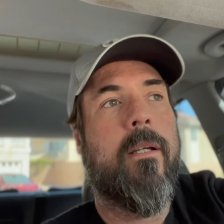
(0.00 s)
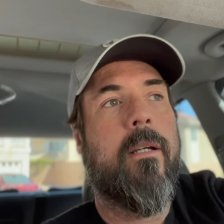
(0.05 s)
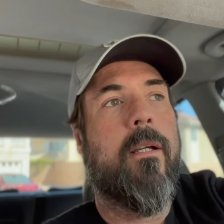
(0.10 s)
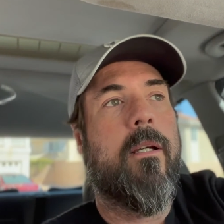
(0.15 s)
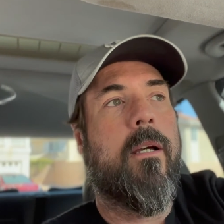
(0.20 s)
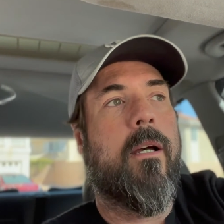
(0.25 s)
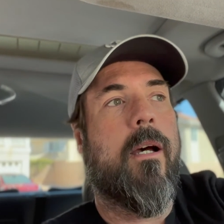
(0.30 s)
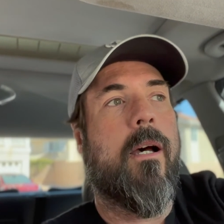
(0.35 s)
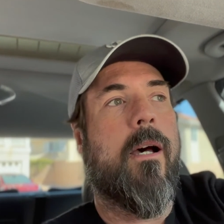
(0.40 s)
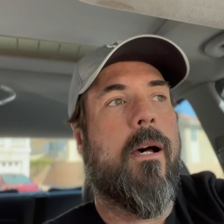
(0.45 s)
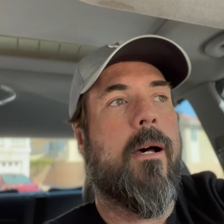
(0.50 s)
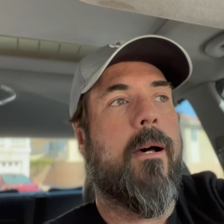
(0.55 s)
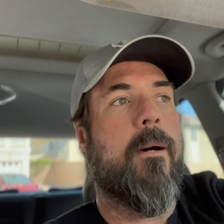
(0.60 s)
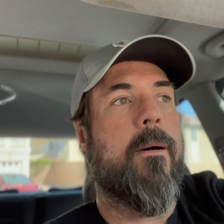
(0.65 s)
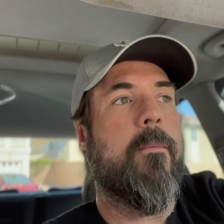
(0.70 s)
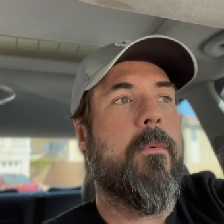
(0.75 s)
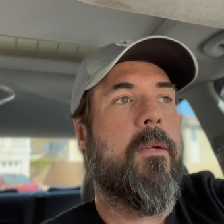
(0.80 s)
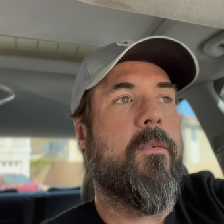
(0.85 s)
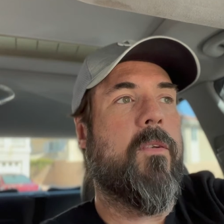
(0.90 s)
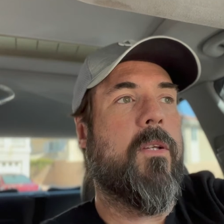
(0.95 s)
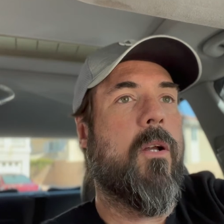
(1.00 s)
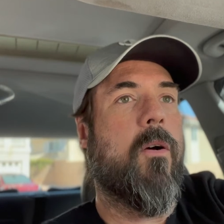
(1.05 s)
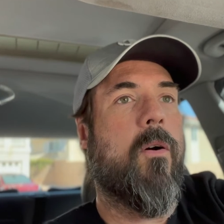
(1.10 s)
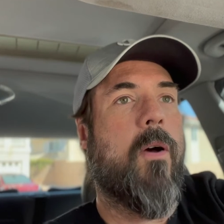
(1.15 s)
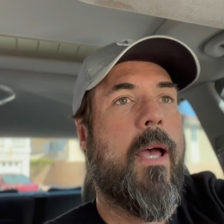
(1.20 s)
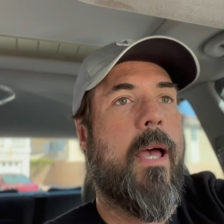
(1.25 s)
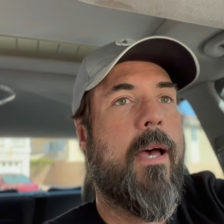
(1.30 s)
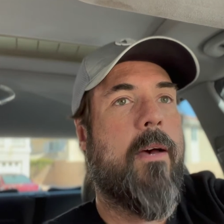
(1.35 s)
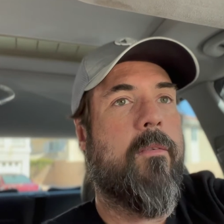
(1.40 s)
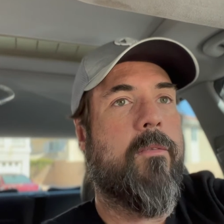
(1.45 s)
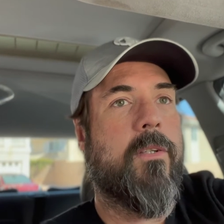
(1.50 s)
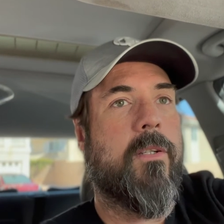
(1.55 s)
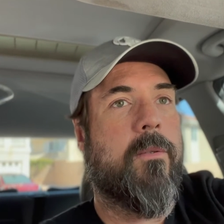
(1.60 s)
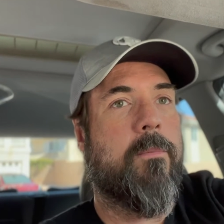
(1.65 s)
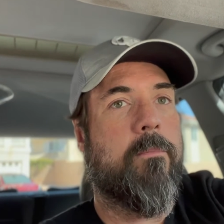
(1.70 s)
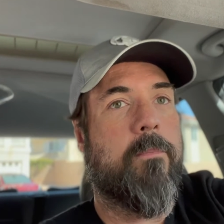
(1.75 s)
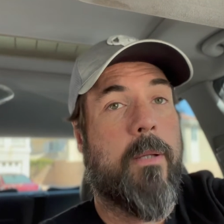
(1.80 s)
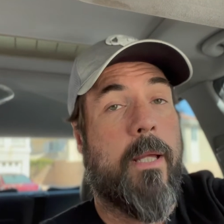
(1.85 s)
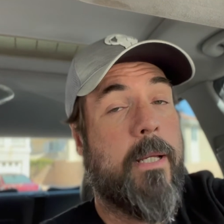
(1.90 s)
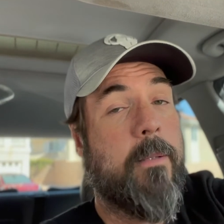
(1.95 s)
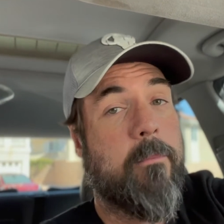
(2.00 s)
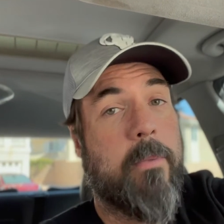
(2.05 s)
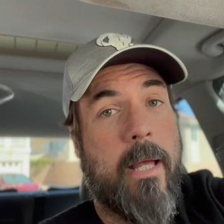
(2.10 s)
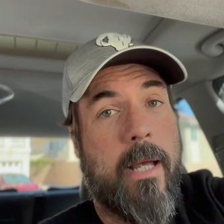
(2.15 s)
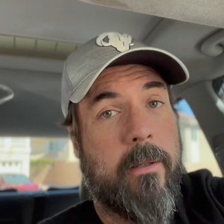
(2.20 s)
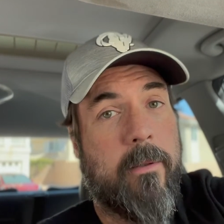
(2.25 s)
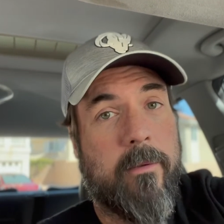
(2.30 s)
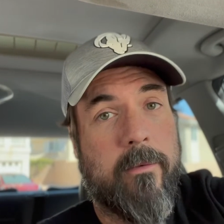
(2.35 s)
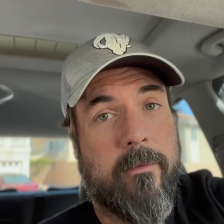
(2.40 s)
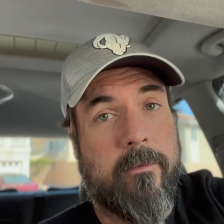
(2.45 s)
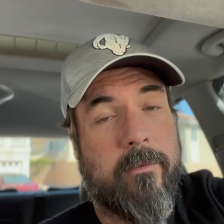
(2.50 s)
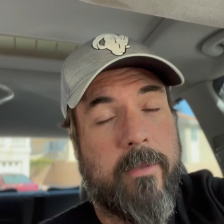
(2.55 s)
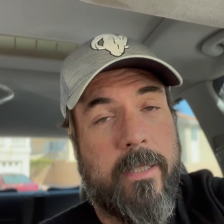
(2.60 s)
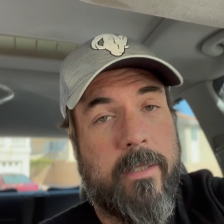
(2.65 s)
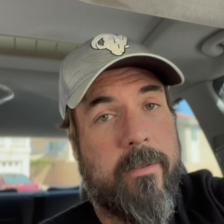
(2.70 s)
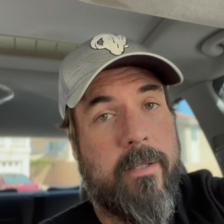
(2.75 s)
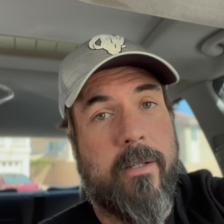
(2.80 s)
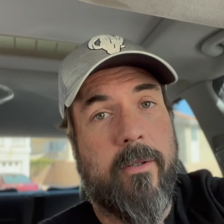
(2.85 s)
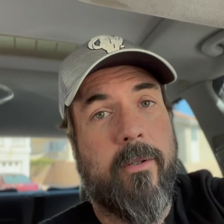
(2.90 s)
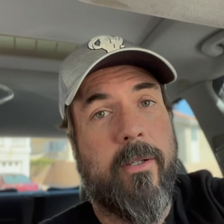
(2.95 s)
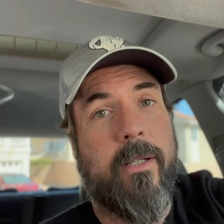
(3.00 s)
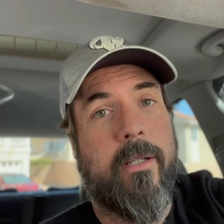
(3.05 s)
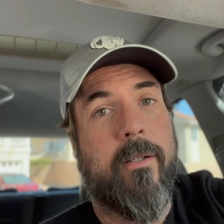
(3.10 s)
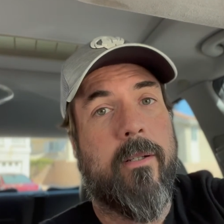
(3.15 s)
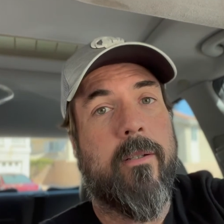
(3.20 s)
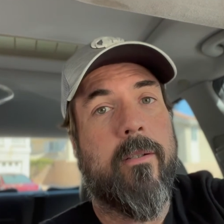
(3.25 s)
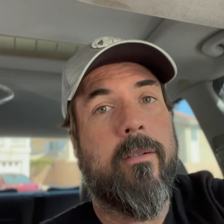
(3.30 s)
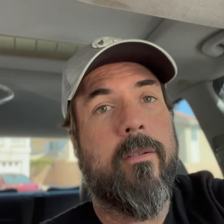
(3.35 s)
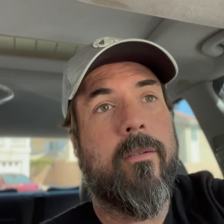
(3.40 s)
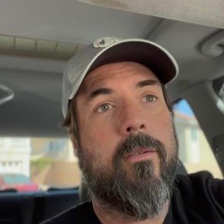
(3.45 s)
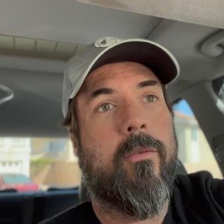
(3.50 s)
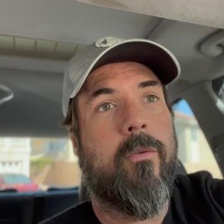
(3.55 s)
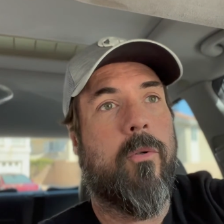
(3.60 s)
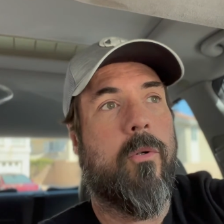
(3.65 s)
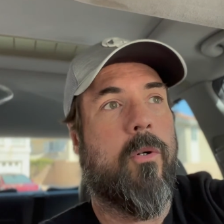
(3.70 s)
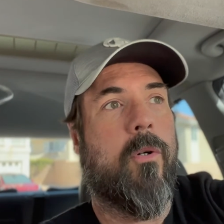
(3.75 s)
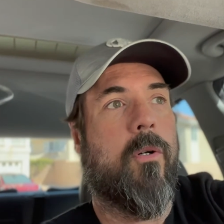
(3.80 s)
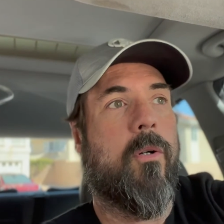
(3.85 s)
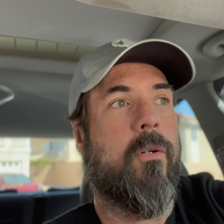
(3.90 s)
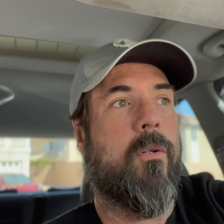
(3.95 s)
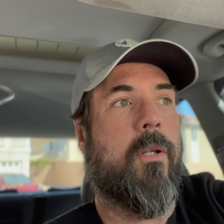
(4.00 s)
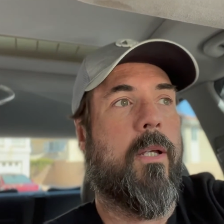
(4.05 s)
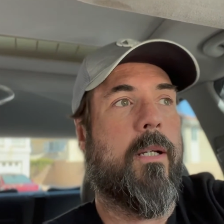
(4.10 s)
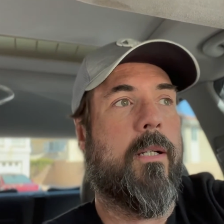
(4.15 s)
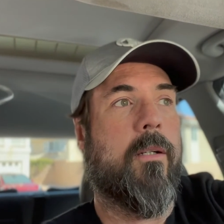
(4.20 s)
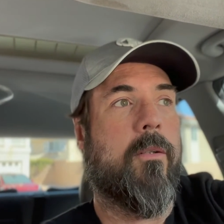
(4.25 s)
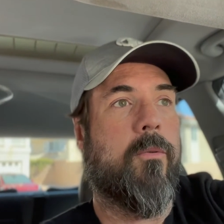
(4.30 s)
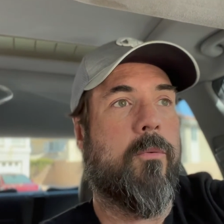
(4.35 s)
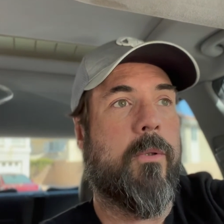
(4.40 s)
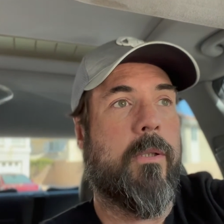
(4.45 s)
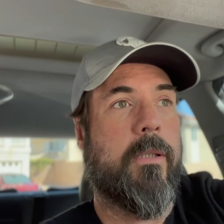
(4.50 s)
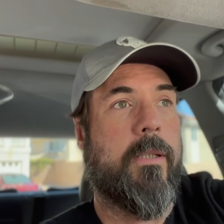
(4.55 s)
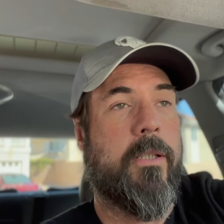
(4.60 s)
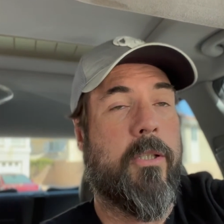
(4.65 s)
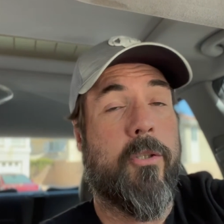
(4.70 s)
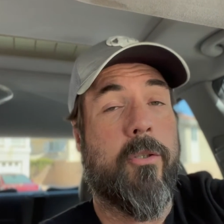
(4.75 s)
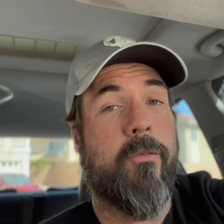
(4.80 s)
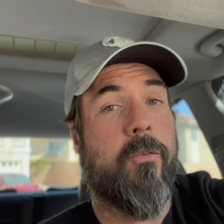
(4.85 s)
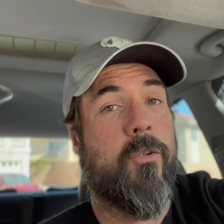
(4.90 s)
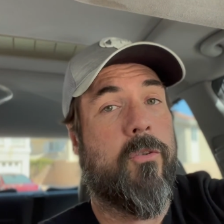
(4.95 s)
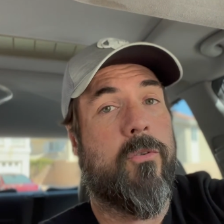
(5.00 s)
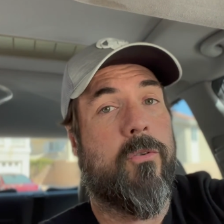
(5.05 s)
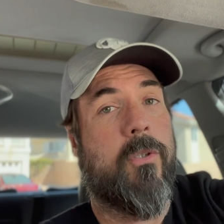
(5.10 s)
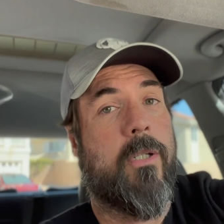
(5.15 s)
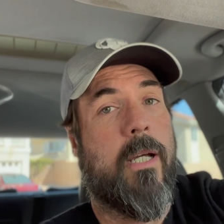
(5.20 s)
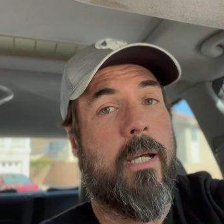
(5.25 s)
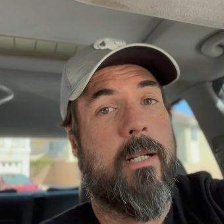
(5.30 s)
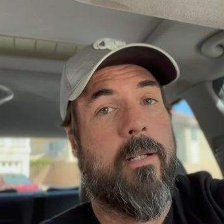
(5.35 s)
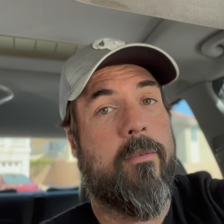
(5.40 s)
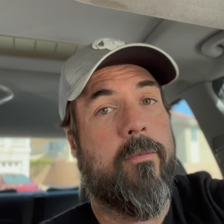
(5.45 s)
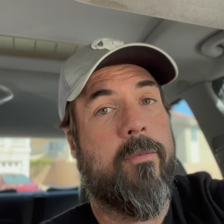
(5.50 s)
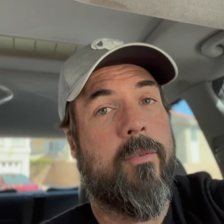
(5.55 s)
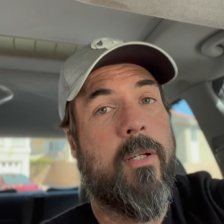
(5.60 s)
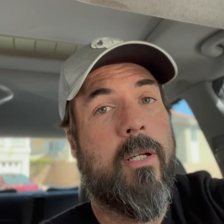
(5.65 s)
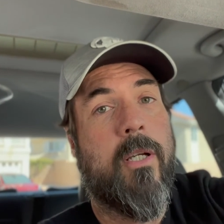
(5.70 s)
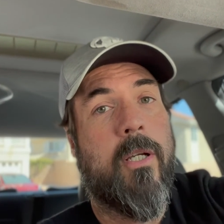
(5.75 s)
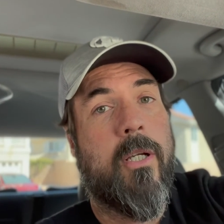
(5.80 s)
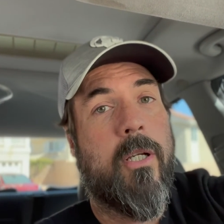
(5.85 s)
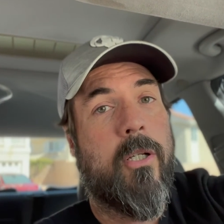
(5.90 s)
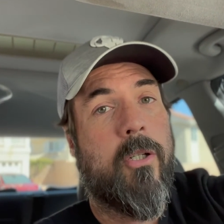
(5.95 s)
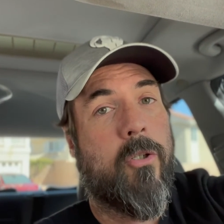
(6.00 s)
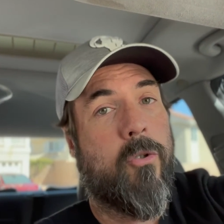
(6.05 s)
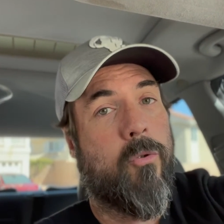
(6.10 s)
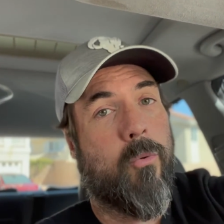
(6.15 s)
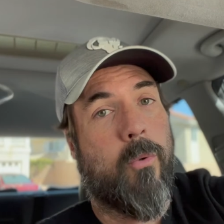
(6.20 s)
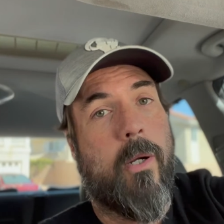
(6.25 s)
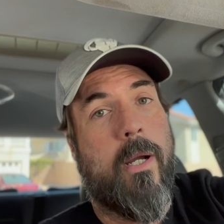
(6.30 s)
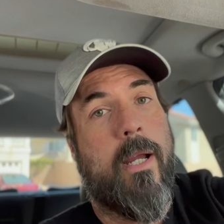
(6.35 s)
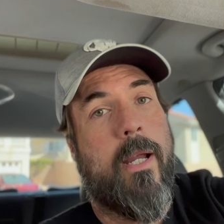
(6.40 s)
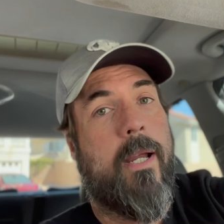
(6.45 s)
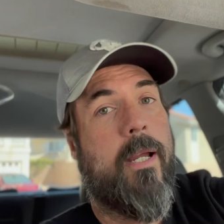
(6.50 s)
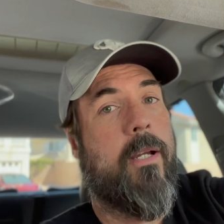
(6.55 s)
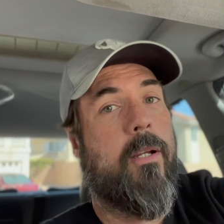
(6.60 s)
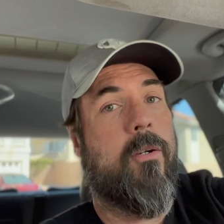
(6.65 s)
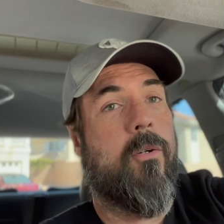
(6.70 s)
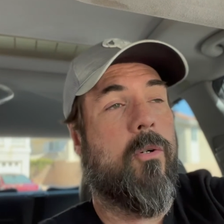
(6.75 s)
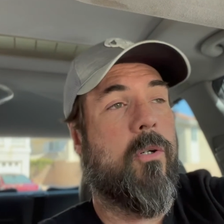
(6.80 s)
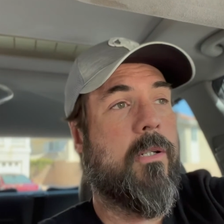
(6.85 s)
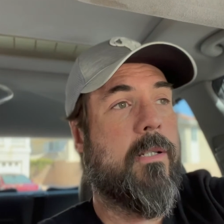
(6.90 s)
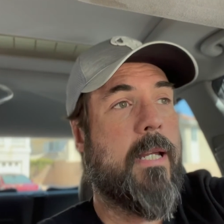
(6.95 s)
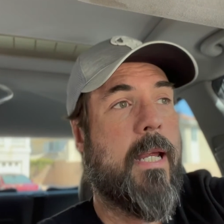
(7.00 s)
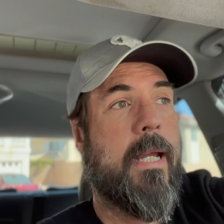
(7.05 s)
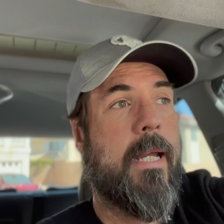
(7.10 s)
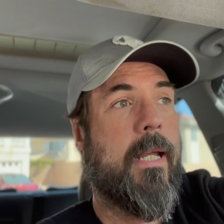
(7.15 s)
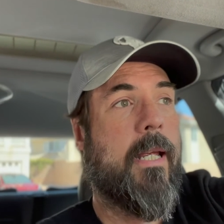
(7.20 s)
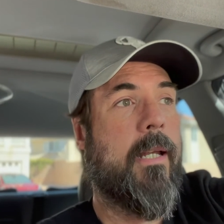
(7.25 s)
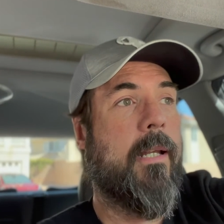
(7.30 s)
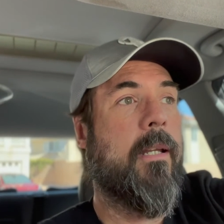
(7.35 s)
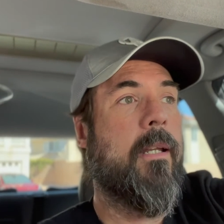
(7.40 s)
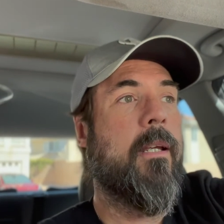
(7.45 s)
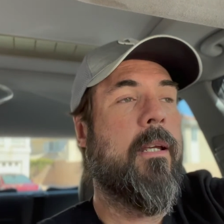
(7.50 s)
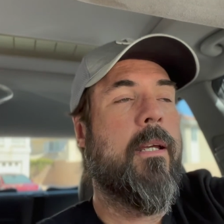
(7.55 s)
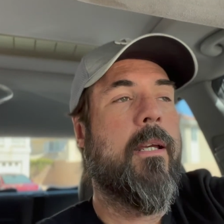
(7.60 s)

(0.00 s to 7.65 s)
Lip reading: If you don't have just plain black interior, or like a really universal kind of gray or tan,